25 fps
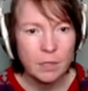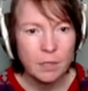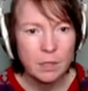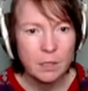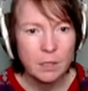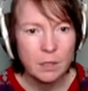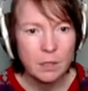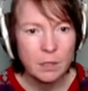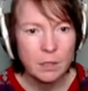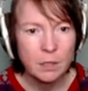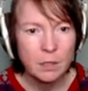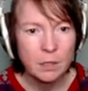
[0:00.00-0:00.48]

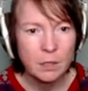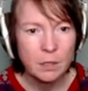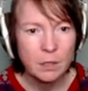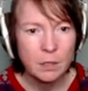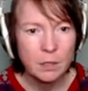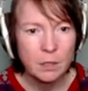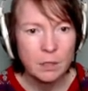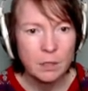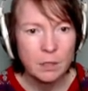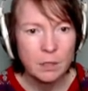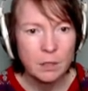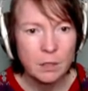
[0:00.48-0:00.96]

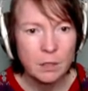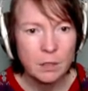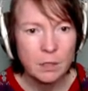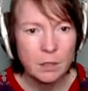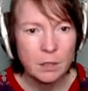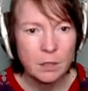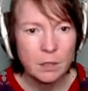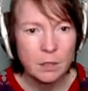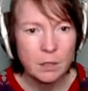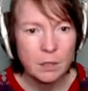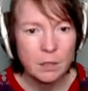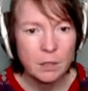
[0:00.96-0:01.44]

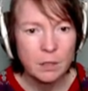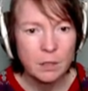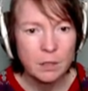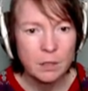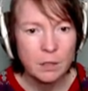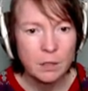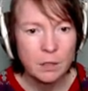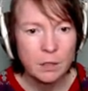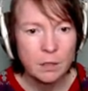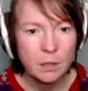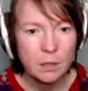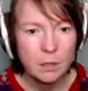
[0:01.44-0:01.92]

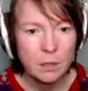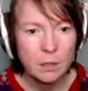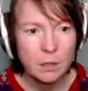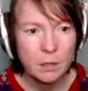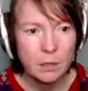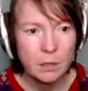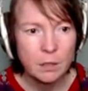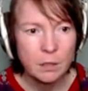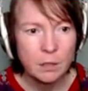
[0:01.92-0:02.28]
(no one is talking)